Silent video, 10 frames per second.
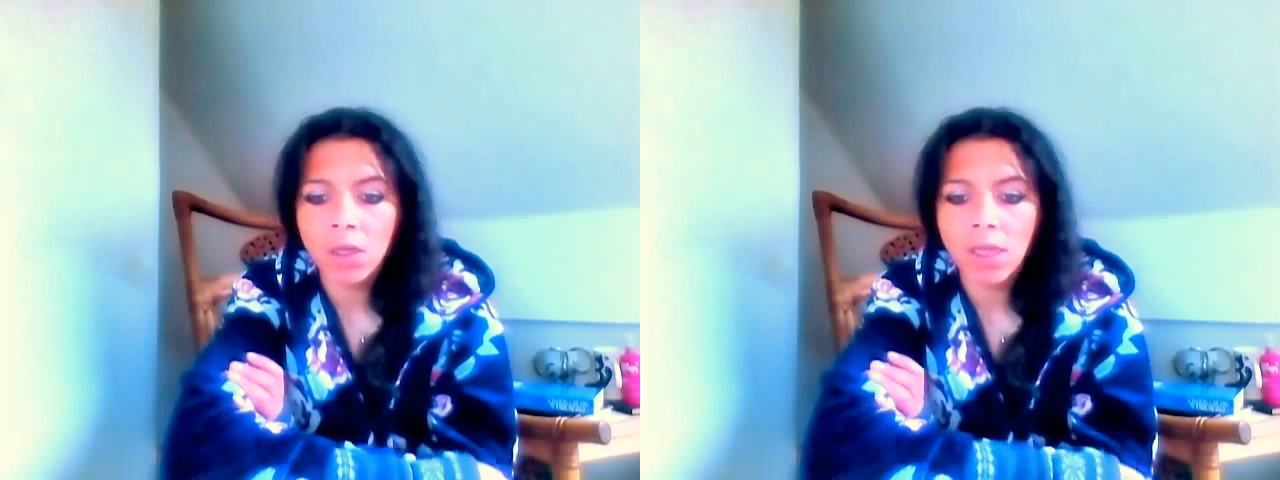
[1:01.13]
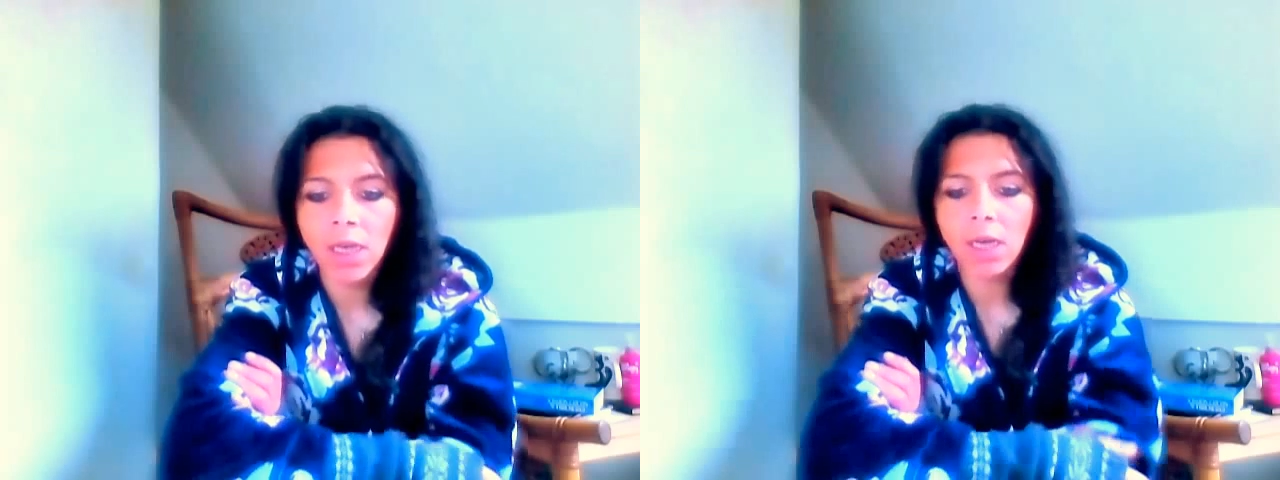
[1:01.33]

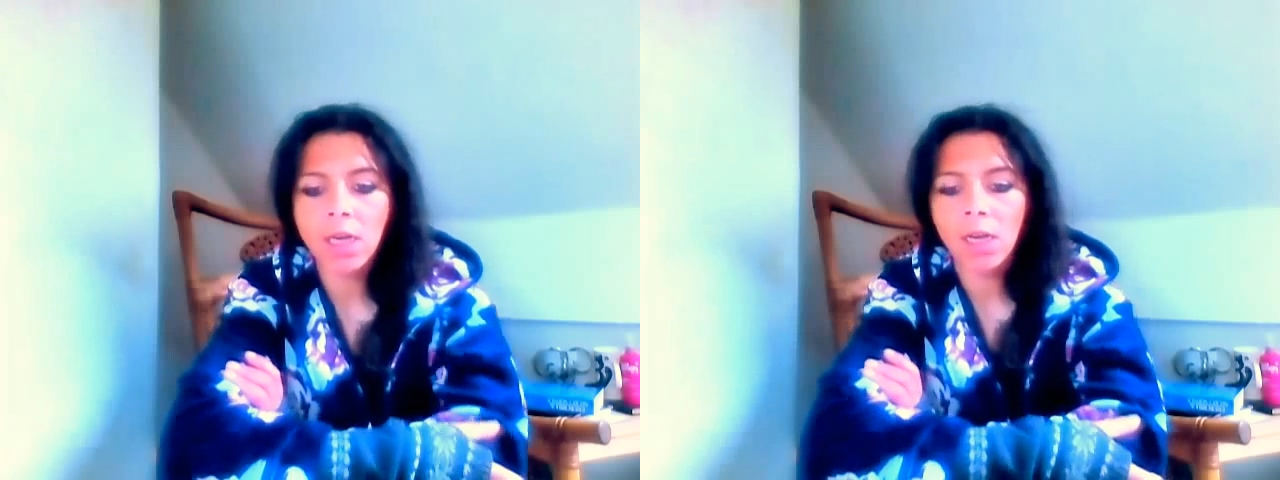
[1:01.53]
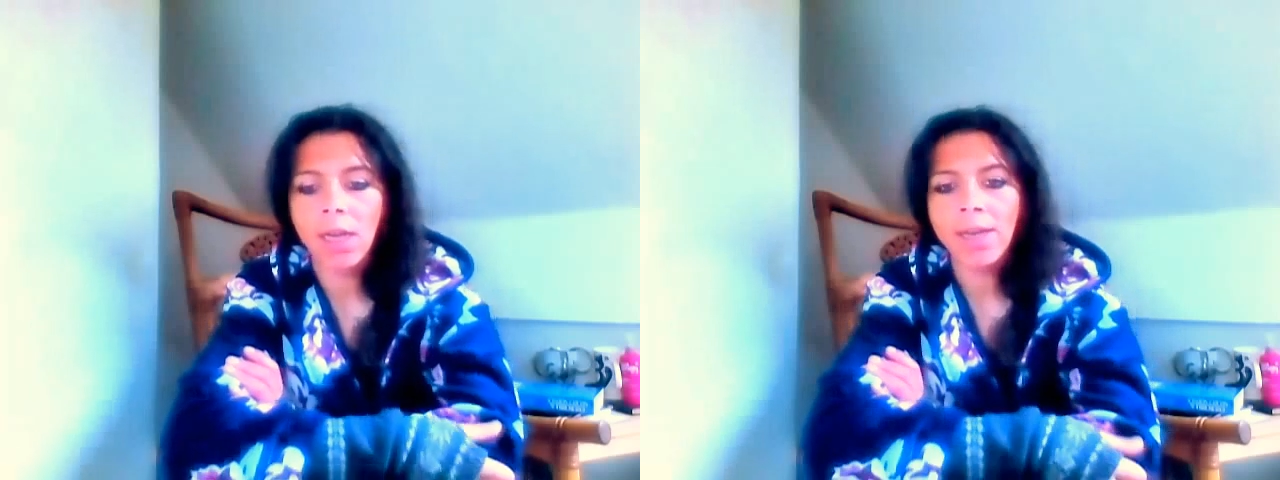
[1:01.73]
and the
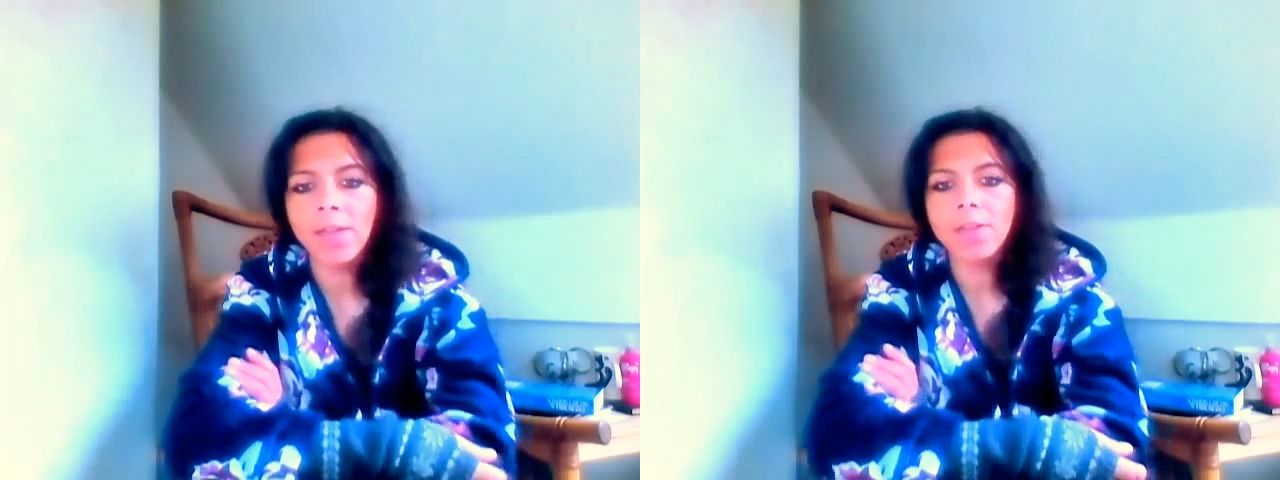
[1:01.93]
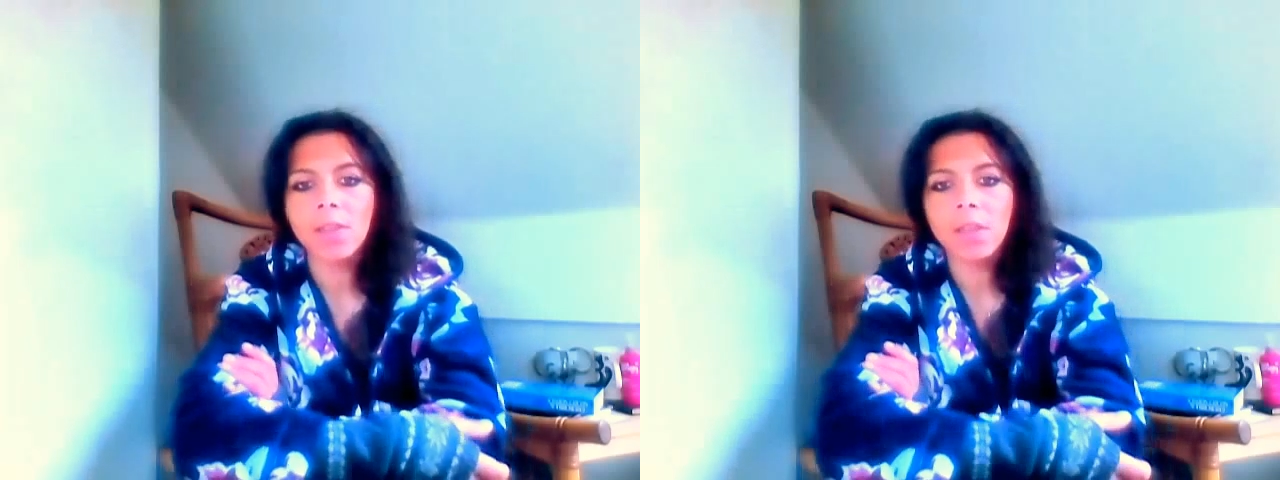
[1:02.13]
only thing I
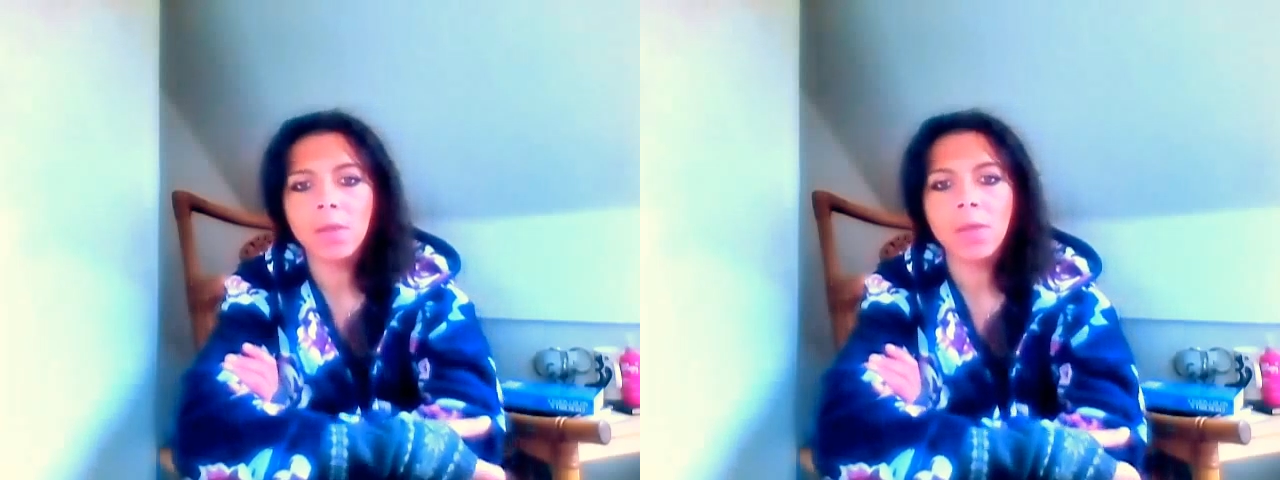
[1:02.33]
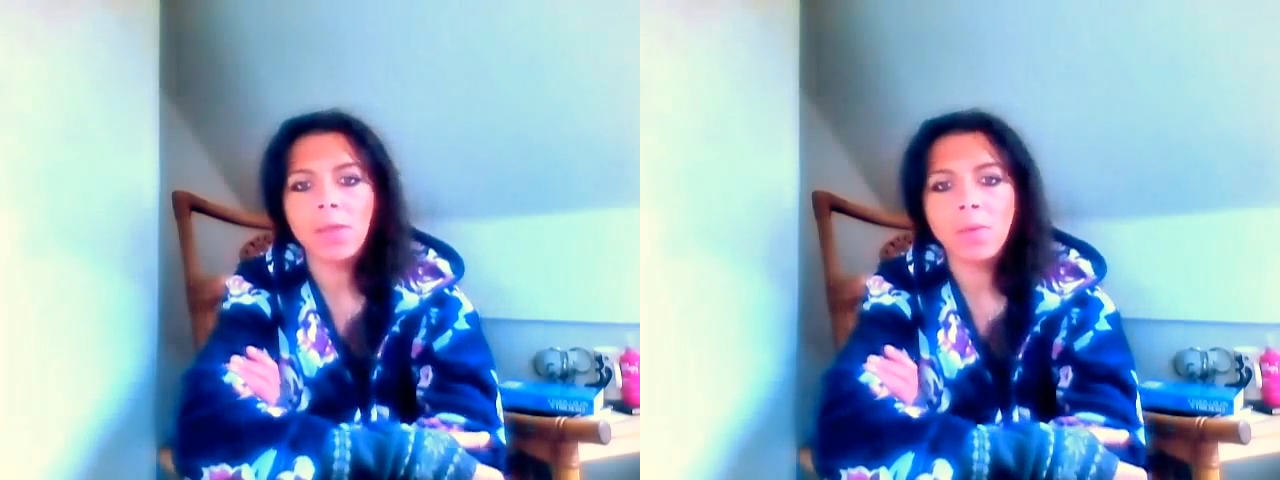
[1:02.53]
can
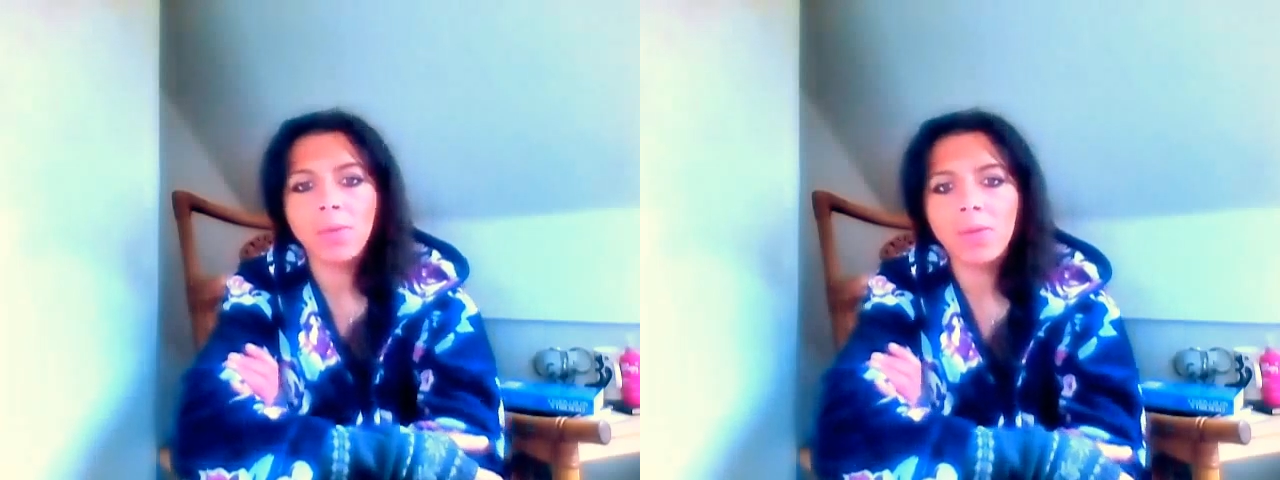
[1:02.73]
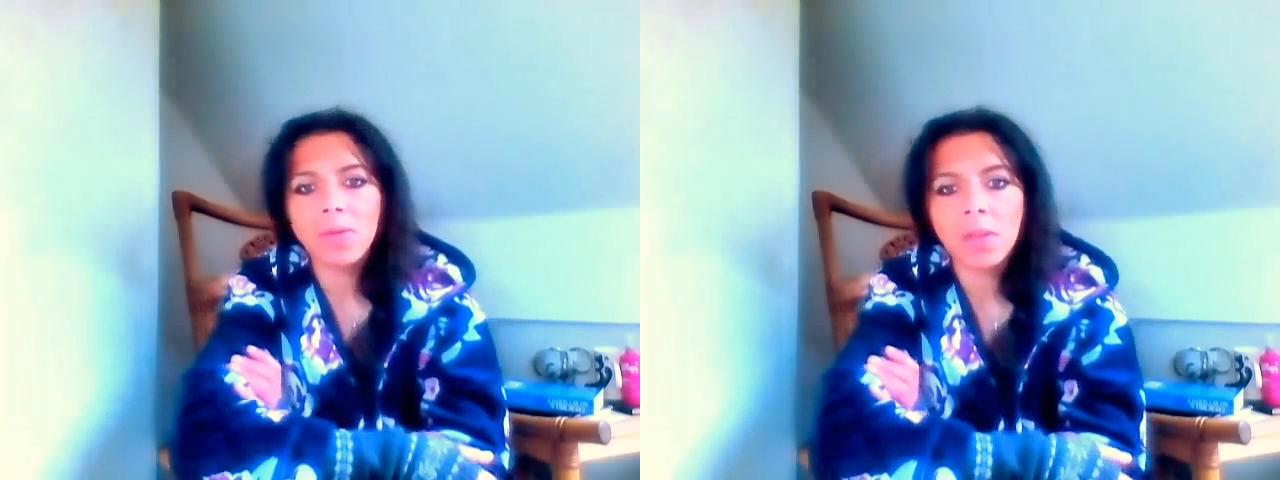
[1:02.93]
align it
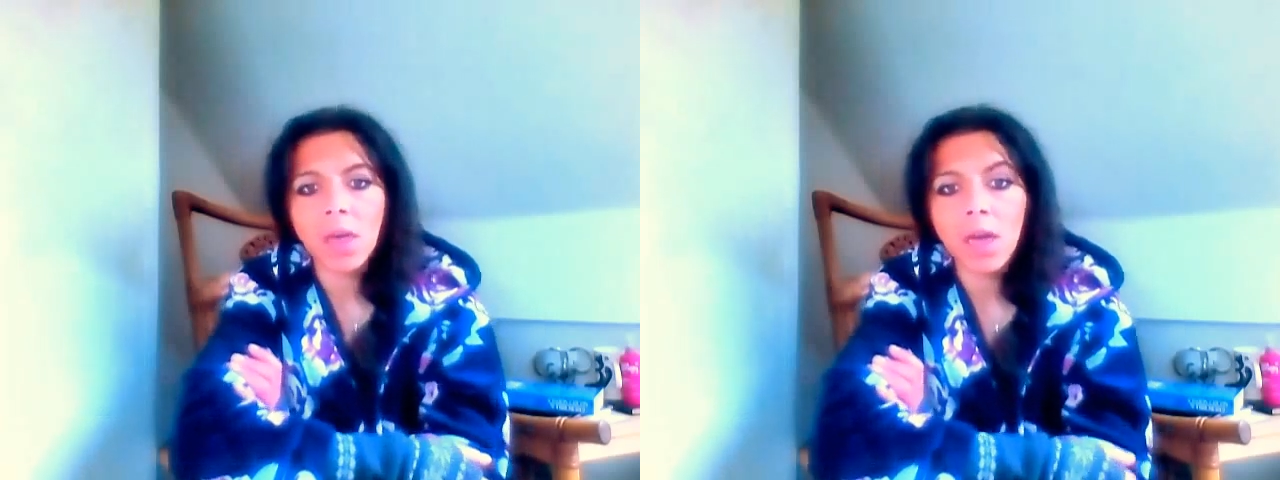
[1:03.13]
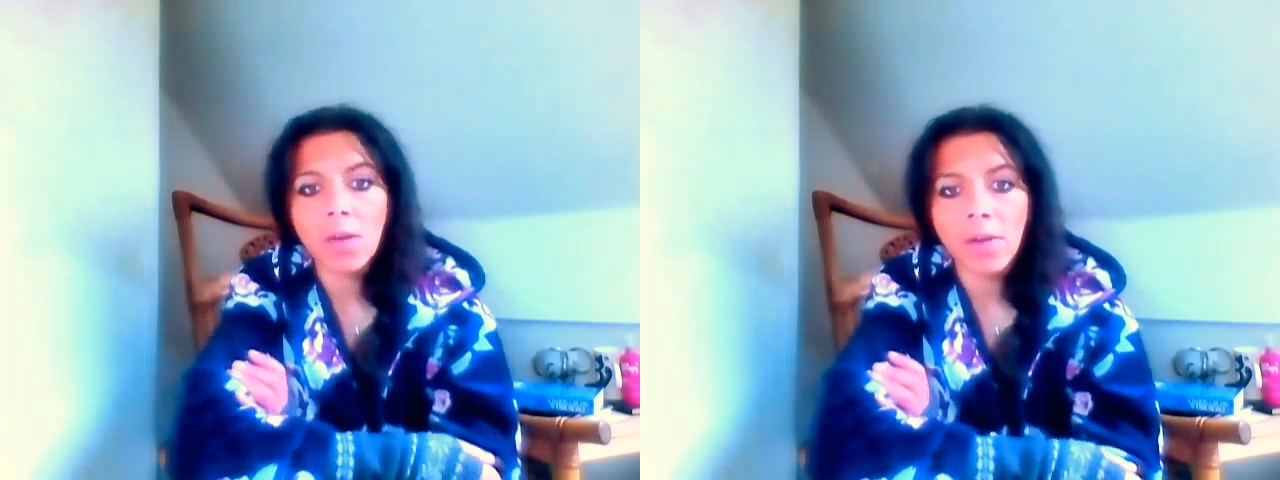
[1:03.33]
to
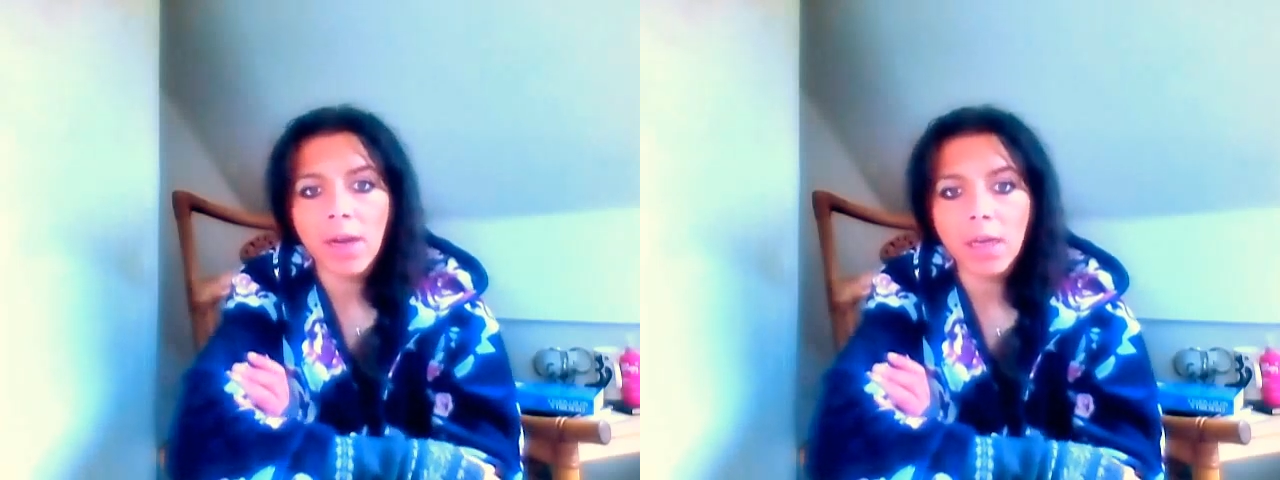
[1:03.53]
was the